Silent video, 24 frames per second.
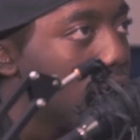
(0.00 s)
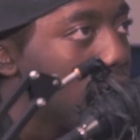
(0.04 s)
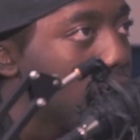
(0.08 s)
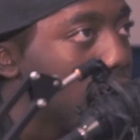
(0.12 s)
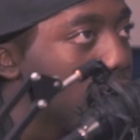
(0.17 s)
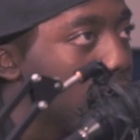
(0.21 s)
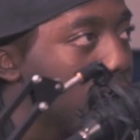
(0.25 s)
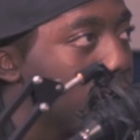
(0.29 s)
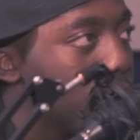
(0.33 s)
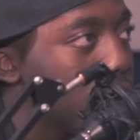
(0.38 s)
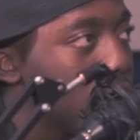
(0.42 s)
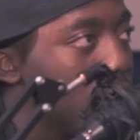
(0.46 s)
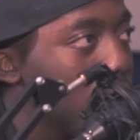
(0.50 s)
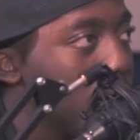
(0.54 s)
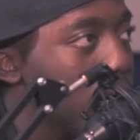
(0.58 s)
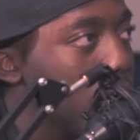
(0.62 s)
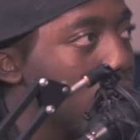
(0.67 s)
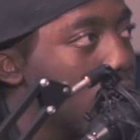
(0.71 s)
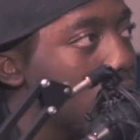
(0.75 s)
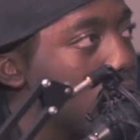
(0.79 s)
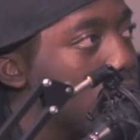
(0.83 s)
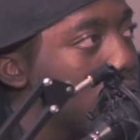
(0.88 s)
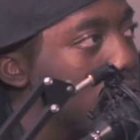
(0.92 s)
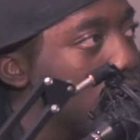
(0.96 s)
You know what I'm saying?
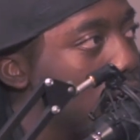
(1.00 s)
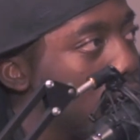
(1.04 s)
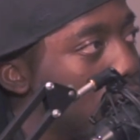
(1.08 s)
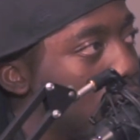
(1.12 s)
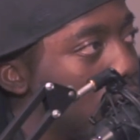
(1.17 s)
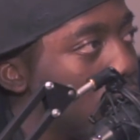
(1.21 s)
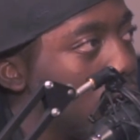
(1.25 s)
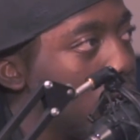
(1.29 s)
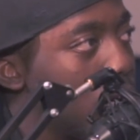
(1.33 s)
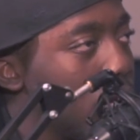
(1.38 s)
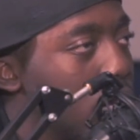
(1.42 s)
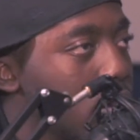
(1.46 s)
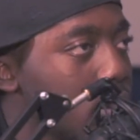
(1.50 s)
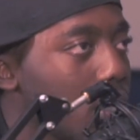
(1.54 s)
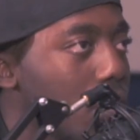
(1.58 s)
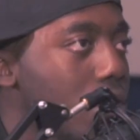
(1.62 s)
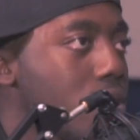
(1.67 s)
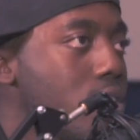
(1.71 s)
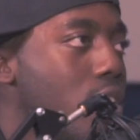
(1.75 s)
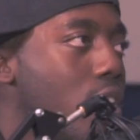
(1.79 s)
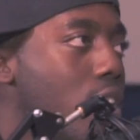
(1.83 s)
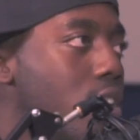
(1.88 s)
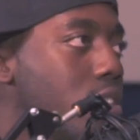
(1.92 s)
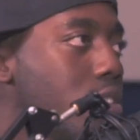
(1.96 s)
Because once I
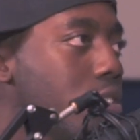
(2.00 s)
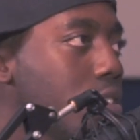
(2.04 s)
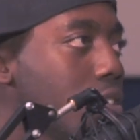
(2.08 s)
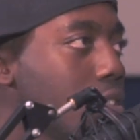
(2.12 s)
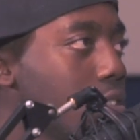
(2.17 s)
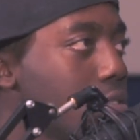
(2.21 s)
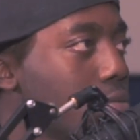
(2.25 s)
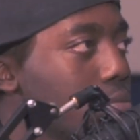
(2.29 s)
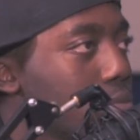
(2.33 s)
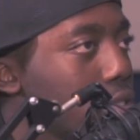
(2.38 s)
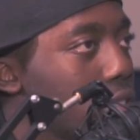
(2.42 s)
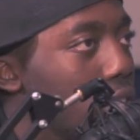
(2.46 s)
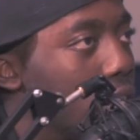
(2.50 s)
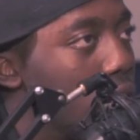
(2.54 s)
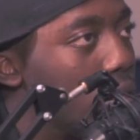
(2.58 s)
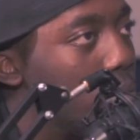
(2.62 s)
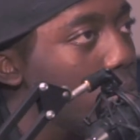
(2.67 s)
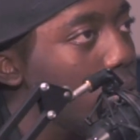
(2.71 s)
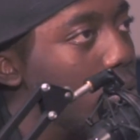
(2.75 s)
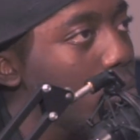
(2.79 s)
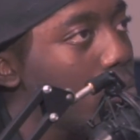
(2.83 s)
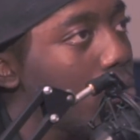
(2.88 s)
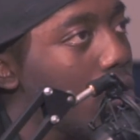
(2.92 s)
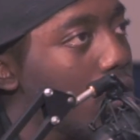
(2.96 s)
started seeing them same
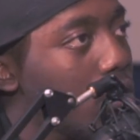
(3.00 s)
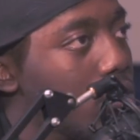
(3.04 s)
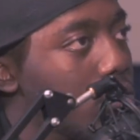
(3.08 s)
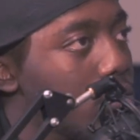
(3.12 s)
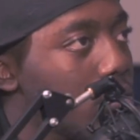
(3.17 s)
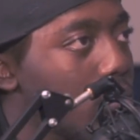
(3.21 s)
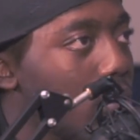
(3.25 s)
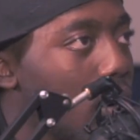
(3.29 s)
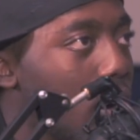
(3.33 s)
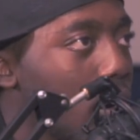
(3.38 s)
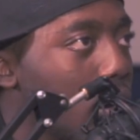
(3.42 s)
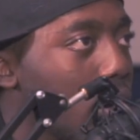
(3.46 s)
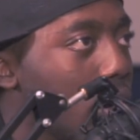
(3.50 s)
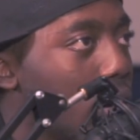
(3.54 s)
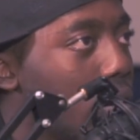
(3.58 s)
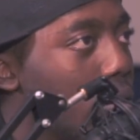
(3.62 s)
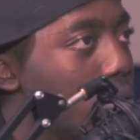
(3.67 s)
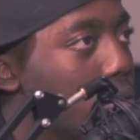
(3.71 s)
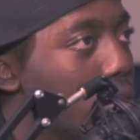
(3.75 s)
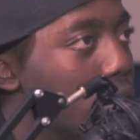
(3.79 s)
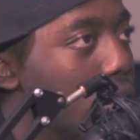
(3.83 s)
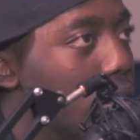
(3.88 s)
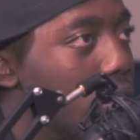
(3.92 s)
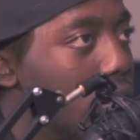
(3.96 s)
people I used to rock
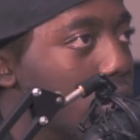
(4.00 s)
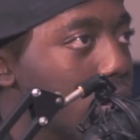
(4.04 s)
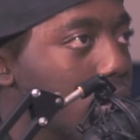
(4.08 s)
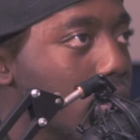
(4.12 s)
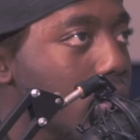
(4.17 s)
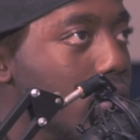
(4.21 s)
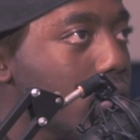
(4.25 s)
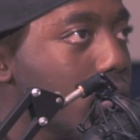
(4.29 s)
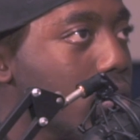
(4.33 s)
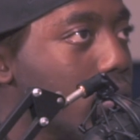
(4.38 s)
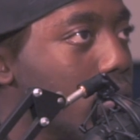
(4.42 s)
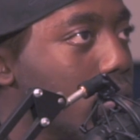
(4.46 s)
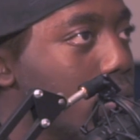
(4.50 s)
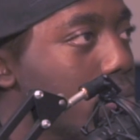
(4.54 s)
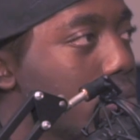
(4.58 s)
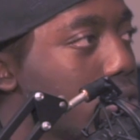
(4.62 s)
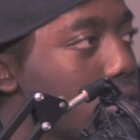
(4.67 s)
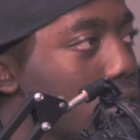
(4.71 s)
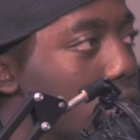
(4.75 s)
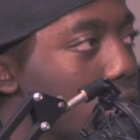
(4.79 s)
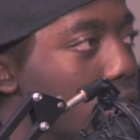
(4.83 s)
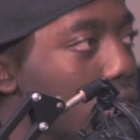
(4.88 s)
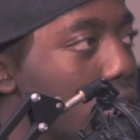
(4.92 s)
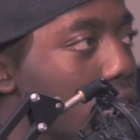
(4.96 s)
out with, and you know what I'm
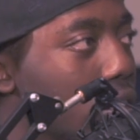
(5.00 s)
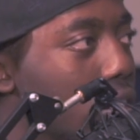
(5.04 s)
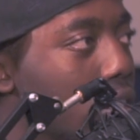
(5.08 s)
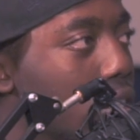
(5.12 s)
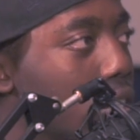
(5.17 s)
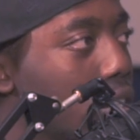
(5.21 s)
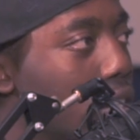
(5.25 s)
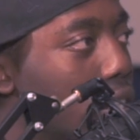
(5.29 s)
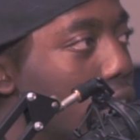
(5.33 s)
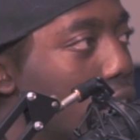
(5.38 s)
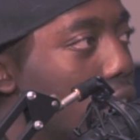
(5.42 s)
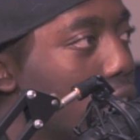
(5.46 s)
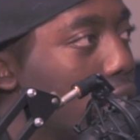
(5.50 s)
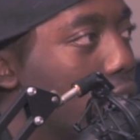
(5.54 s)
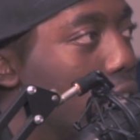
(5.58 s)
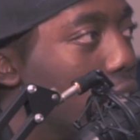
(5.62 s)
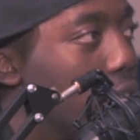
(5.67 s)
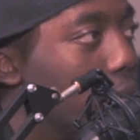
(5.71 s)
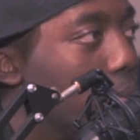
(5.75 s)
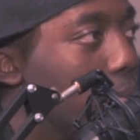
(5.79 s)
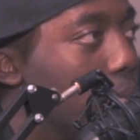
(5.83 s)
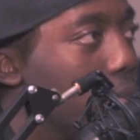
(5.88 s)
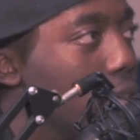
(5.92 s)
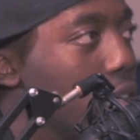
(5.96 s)
saying,
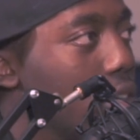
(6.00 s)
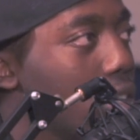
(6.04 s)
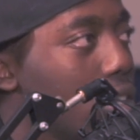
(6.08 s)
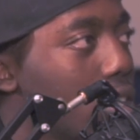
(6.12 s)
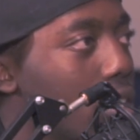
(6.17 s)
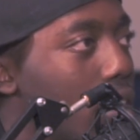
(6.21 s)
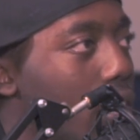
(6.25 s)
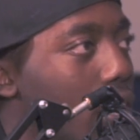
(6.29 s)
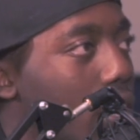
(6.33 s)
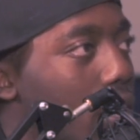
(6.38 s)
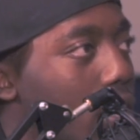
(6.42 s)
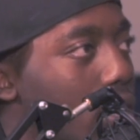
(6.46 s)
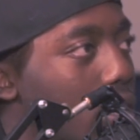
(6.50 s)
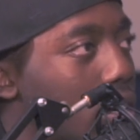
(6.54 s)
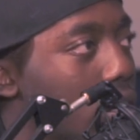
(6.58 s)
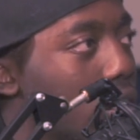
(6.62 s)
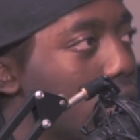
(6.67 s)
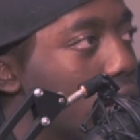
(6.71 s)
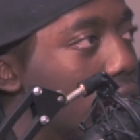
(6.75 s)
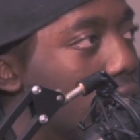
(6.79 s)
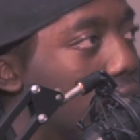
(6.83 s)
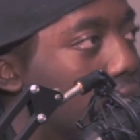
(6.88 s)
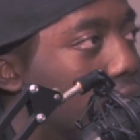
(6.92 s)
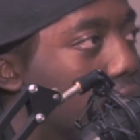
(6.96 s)
and being that,
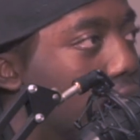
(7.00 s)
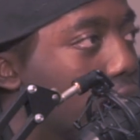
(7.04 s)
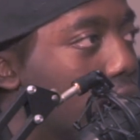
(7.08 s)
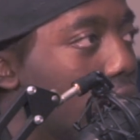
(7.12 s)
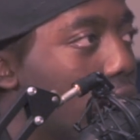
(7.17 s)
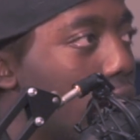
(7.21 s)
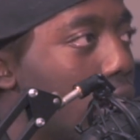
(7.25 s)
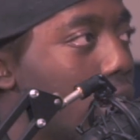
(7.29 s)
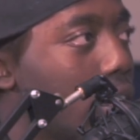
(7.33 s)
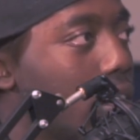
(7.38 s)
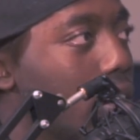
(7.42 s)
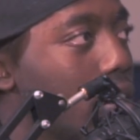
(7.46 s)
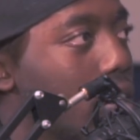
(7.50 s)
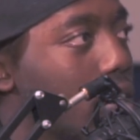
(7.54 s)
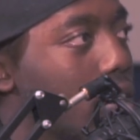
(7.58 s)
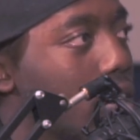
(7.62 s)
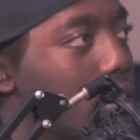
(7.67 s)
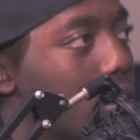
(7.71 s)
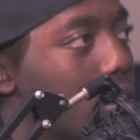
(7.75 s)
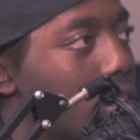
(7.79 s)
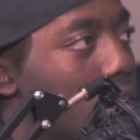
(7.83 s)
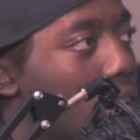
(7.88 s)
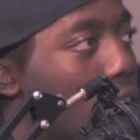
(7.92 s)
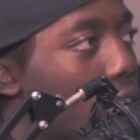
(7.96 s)
it's like
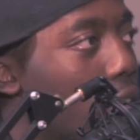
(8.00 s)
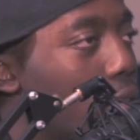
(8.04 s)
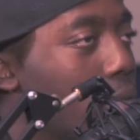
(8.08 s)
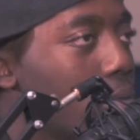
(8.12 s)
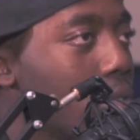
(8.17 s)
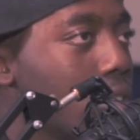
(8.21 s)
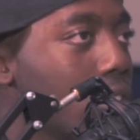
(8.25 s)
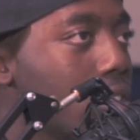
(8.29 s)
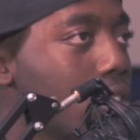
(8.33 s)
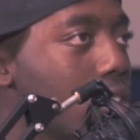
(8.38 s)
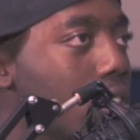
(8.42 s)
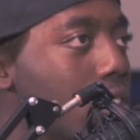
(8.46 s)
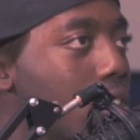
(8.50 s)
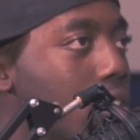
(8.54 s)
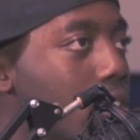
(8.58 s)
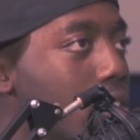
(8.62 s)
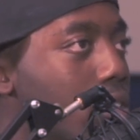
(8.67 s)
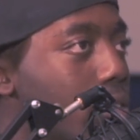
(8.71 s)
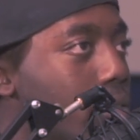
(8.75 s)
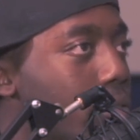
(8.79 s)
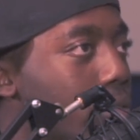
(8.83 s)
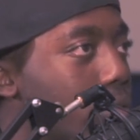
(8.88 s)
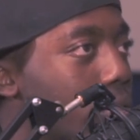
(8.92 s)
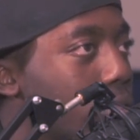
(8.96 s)
I don't want to
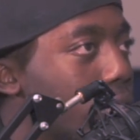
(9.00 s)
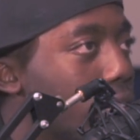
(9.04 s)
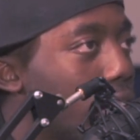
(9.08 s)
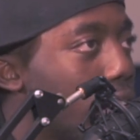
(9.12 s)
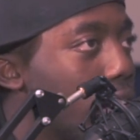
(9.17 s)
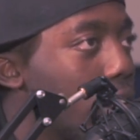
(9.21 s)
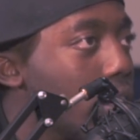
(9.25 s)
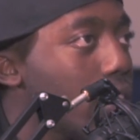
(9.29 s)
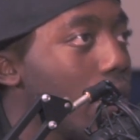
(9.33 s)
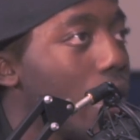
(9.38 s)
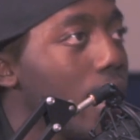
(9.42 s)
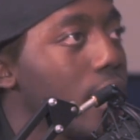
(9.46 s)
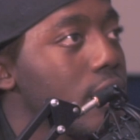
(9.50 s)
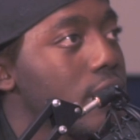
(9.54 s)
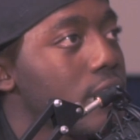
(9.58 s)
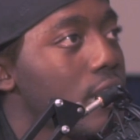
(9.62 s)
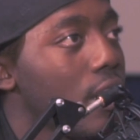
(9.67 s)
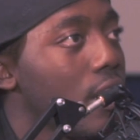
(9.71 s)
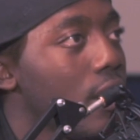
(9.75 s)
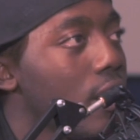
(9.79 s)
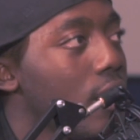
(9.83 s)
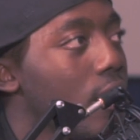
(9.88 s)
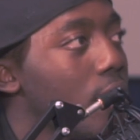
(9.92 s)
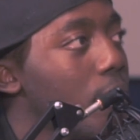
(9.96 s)
leave. Like last
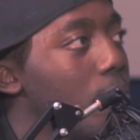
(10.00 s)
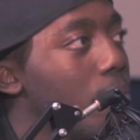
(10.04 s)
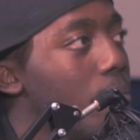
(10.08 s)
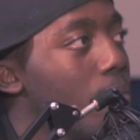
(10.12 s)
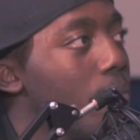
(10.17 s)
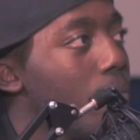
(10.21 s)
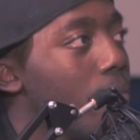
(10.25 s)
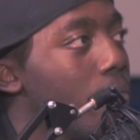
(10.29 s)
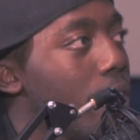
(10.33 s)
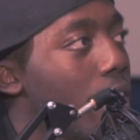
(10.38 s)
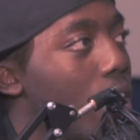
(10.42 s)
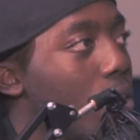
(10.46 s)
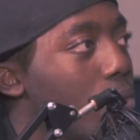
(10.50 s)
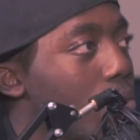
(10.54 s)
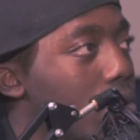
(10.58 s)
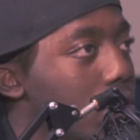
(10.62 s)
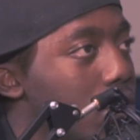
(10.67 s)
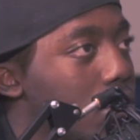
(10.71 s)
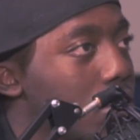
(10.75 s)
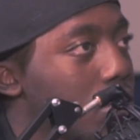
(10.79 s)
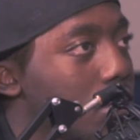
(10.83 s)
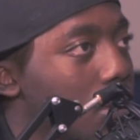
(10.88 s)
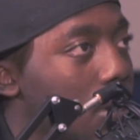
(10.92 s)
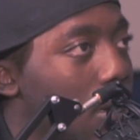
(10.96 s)
time I went
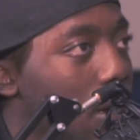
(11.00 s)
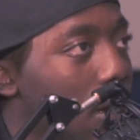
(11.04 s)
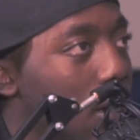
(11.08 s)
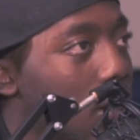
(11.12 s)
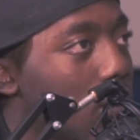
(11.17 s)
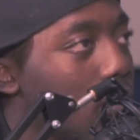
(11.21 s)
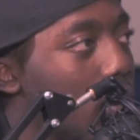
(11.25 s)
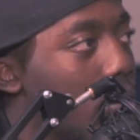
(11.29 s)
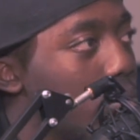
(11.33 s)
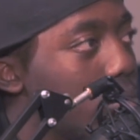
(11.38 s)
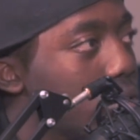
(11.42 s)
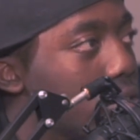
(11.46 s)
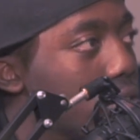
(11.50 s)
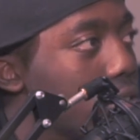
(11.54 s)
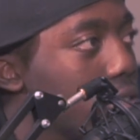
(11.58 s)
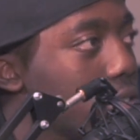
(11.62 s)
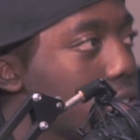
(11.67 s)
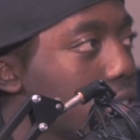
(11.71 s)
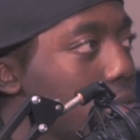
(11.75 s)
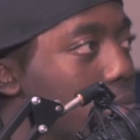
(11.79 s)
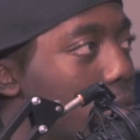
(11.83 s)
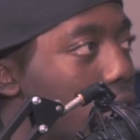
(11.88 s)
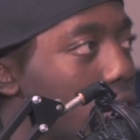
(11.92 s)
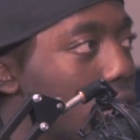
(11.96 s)
to Chicago, I went to go
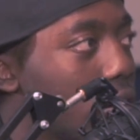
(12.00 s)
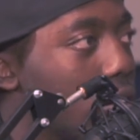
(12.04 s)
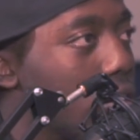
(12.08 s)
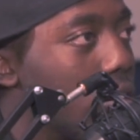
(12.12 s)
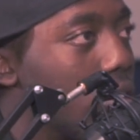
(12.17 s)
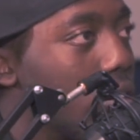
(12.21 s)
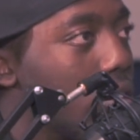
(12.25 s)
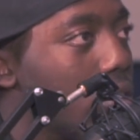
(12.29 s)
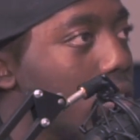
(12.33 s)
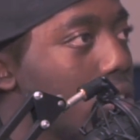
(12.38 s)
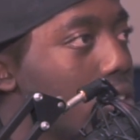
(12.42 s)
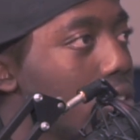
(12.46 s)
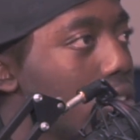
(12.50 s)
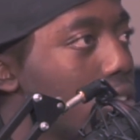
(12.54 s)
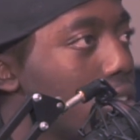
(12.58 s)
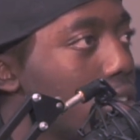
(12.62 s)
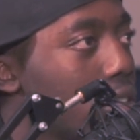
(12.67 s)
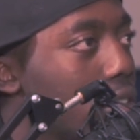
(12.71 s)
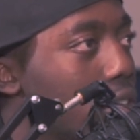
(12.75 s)
see my girl.